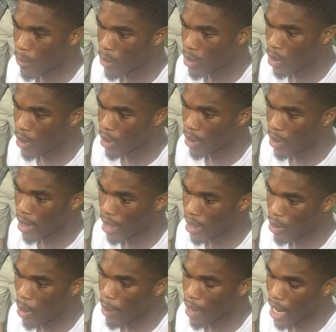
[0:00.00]
So
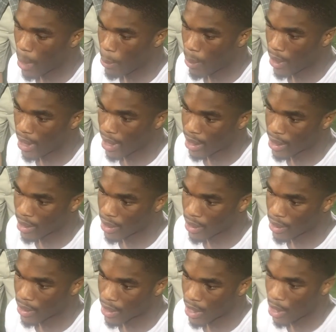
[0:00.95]
like, the way we kind of put it,
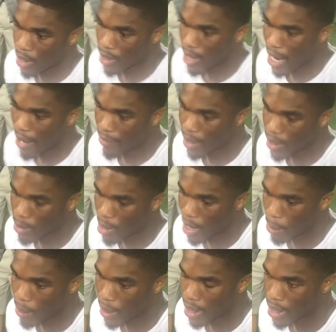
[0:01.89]
Coach Happy's
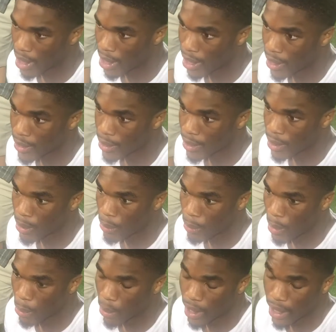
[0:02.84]
wanted me
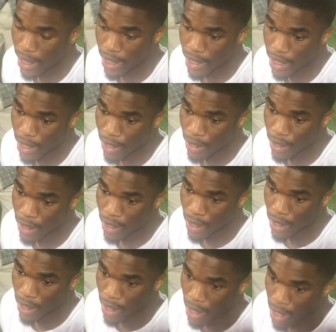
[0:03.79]
to be more detailed.
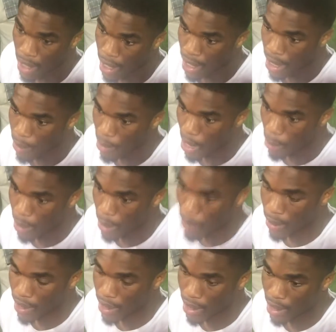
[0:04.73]
He wanted me
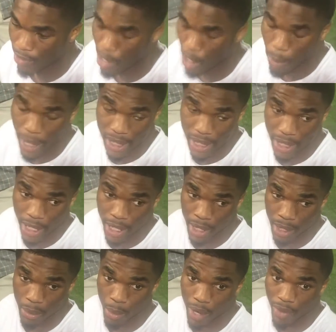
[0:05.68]
to develop as a
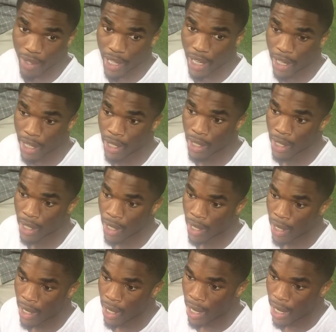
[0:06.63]
leader, more of a leader.
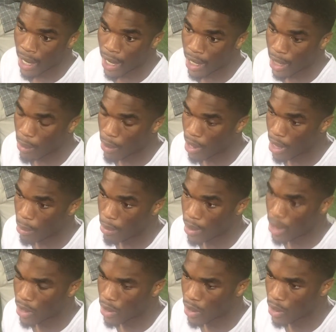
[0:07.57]
And he wanted
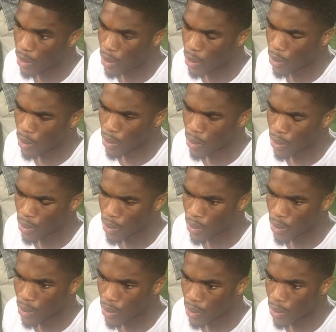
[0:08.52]
me
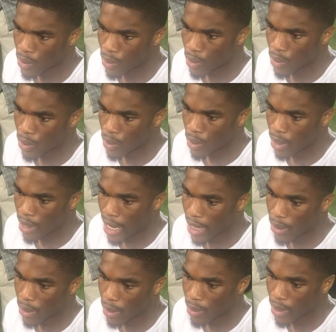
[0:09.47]
to,
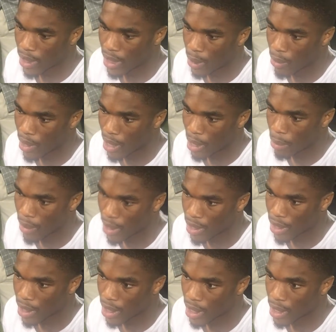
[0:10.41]
last one was he wanted me
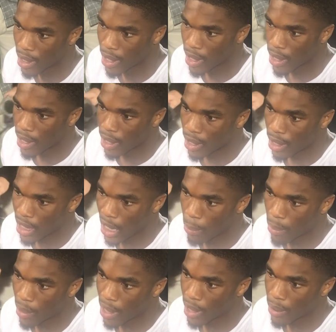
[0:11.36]
to
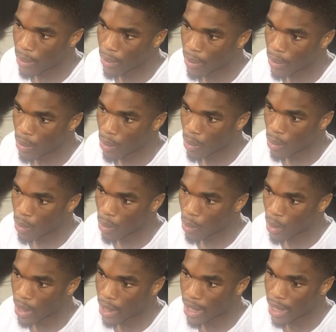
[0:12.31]
keep
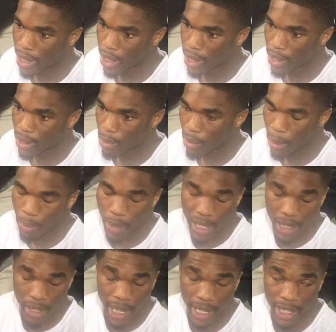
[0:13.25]
working on
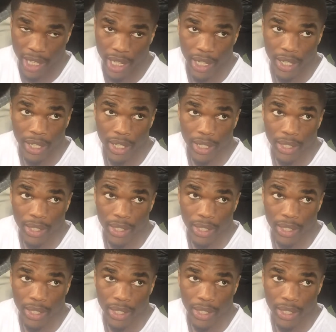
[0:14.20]
press technique.